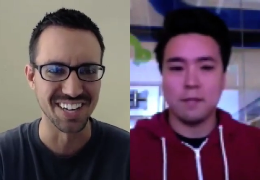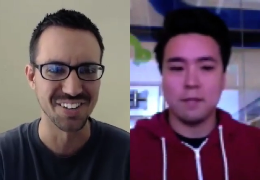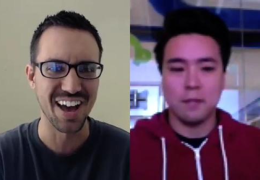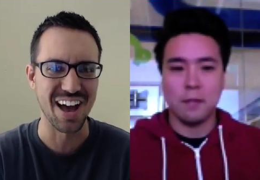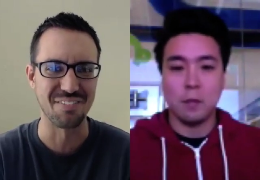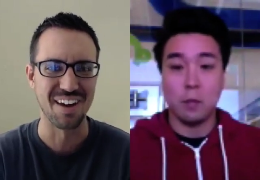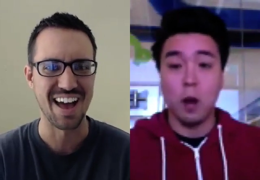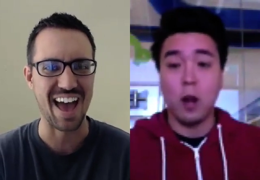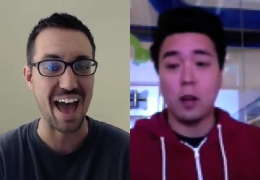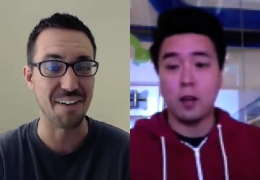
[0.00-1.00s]
Speaker 1: and you have
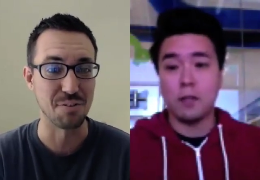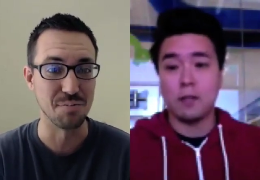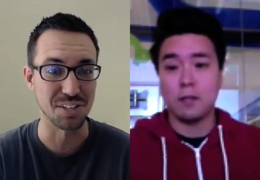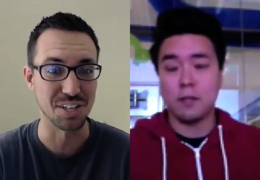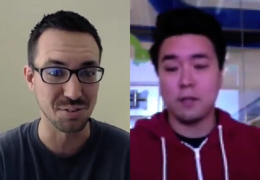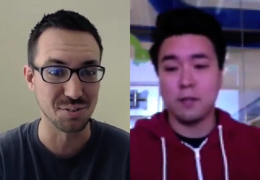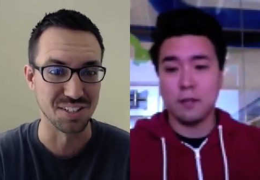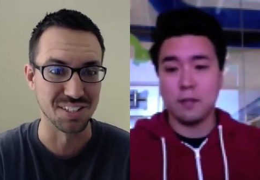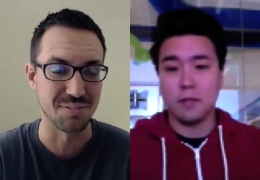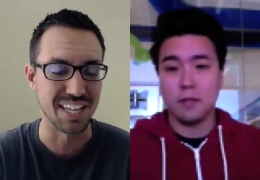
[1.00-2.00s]
half a million
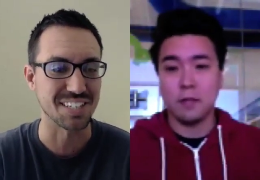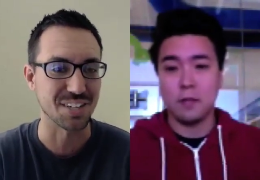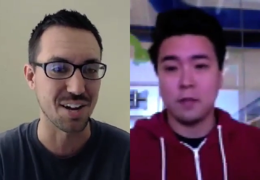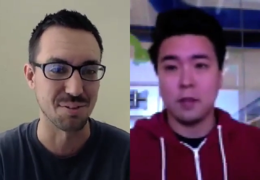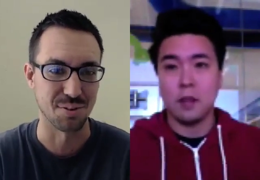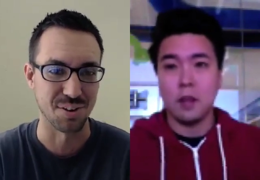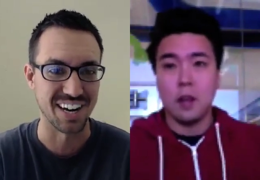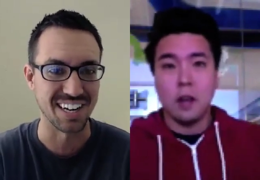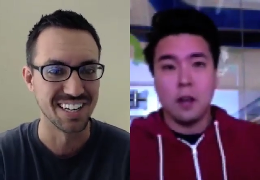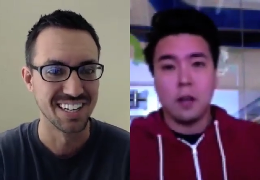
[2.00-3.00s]
users. I mean, that's incredible,
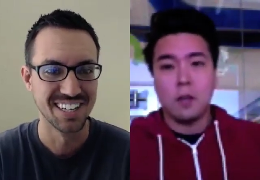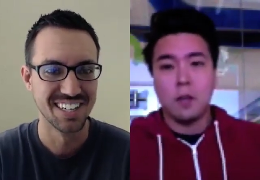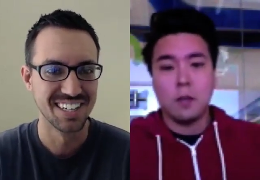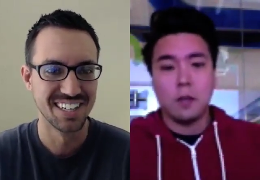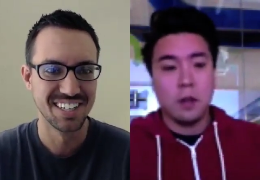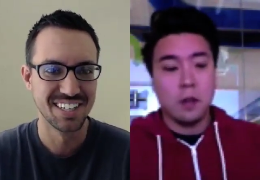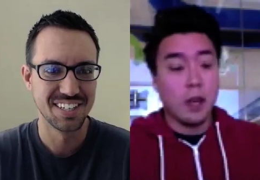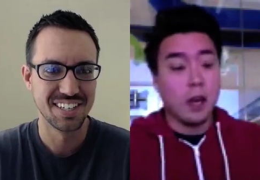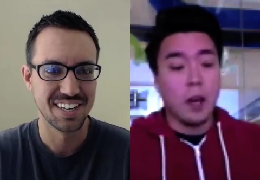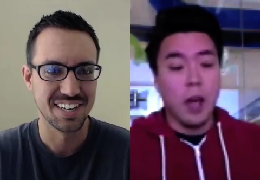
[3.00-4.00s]
right?
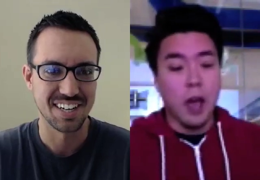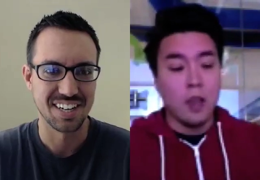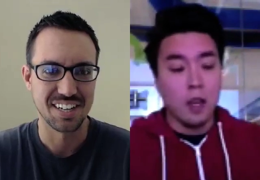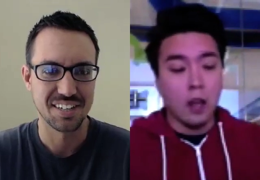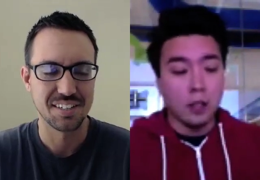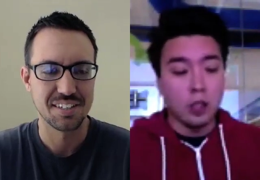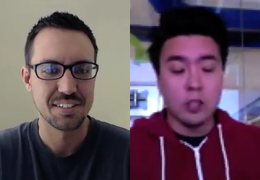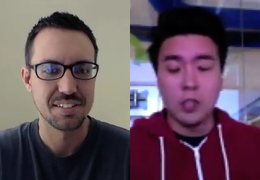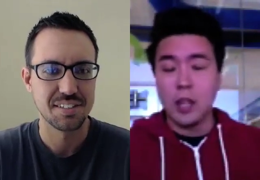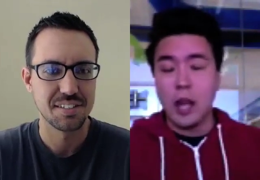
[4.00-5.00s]
Speaker 2: Yeah, and then
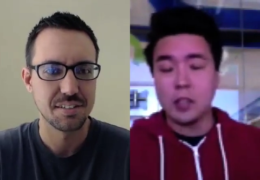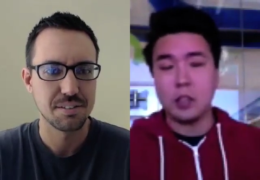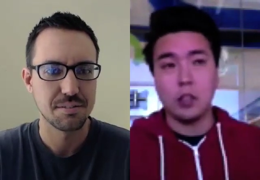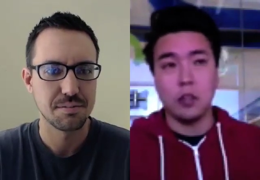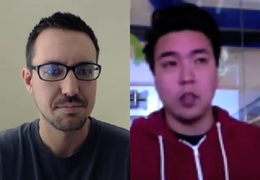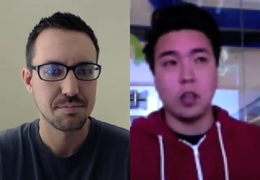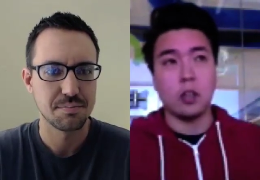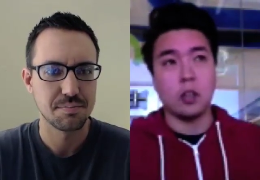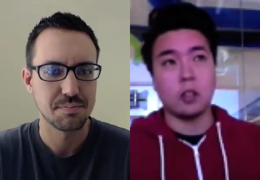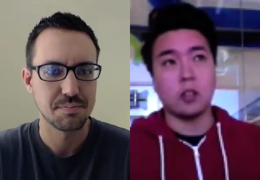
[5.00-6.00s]
just in the last two
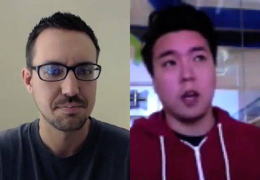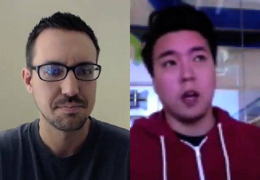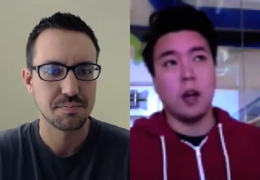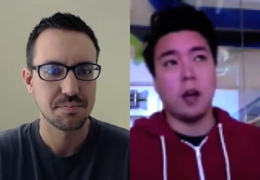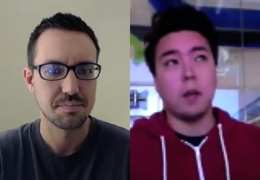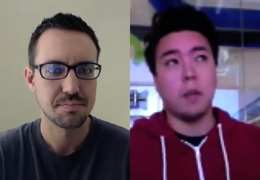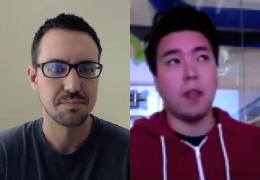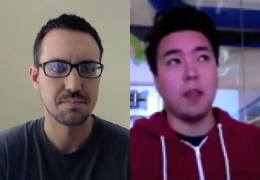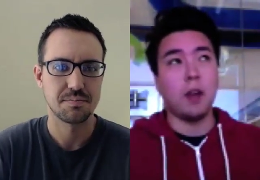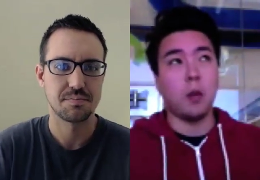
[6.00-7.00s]
years, um,
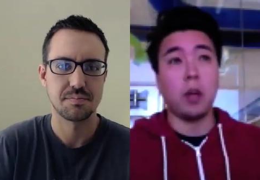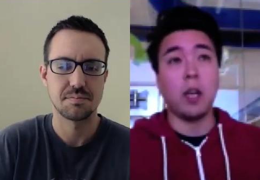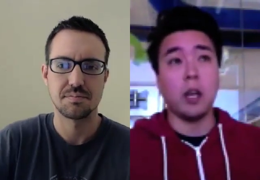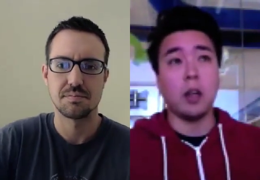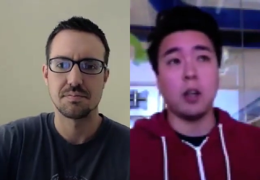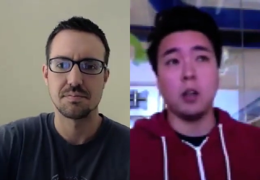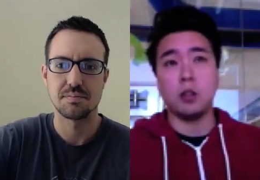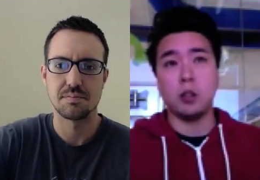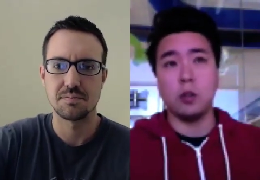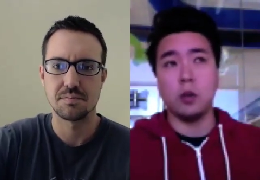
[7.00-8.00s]
I think we're getting
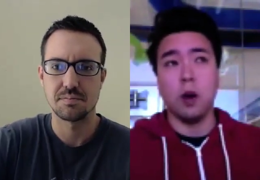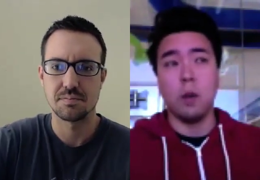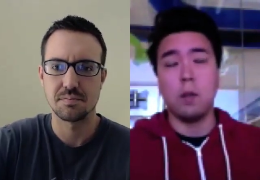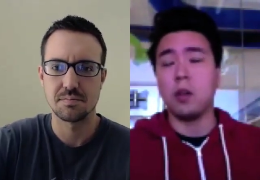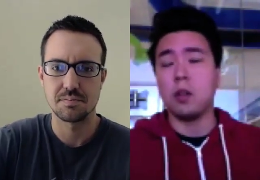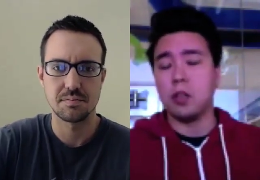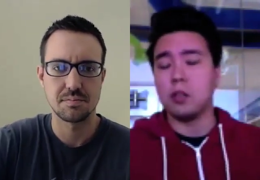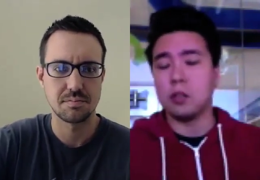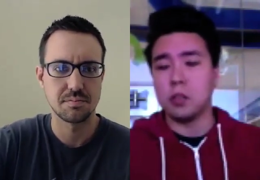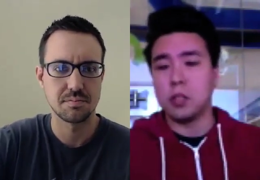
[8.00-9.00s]
close to a million
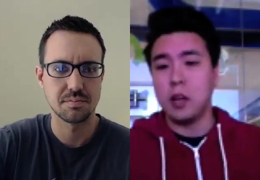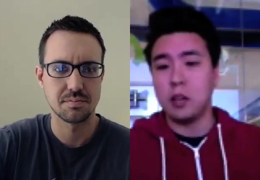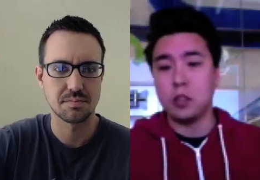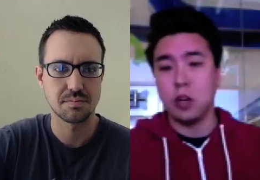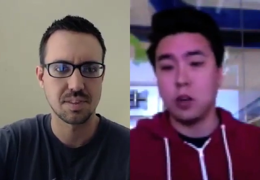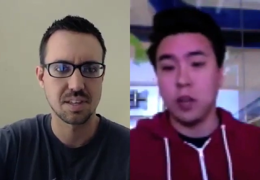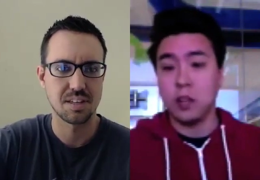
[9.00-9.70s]
users now. So,